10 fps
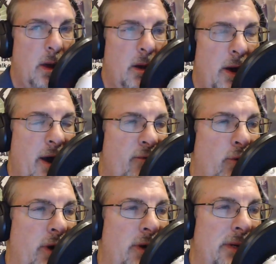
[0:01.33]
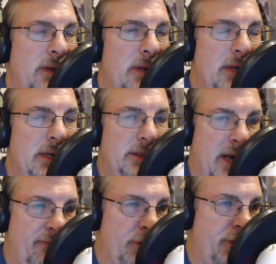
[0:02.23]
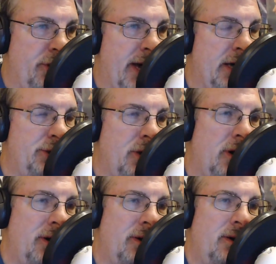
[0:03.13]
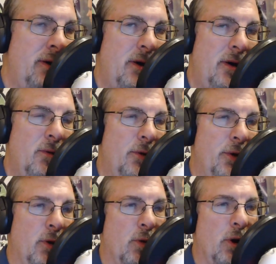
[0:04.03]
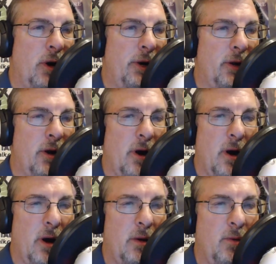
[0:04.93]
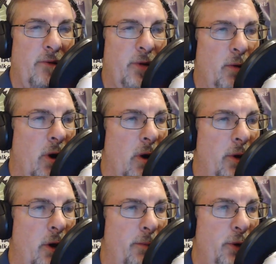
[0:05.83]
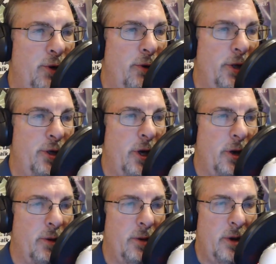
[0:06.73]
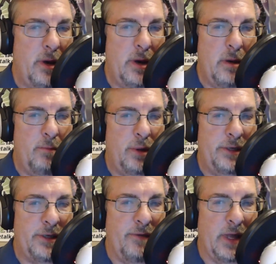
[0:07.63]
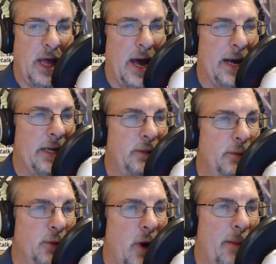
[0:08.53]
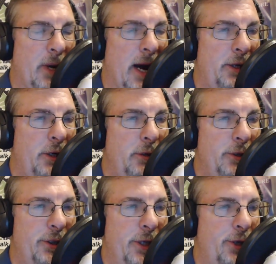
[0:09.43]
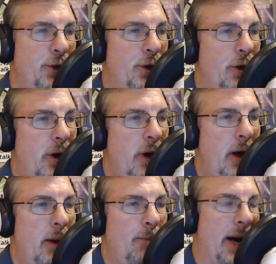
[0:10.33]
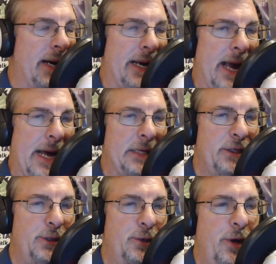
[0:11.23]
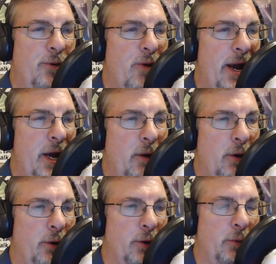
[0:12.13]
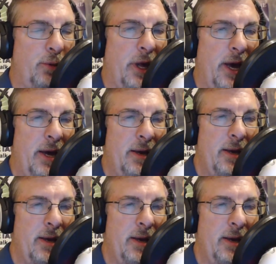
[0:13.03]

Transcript: Hey everyone, it's time for Geocache Talk. Whether you're at work, in the car, wherever you are, we hope you enjoy the show. Please give it a like and subscribe on iTunes, Stitcher, Pocket Cast, TuneIn Radio, or Google Play.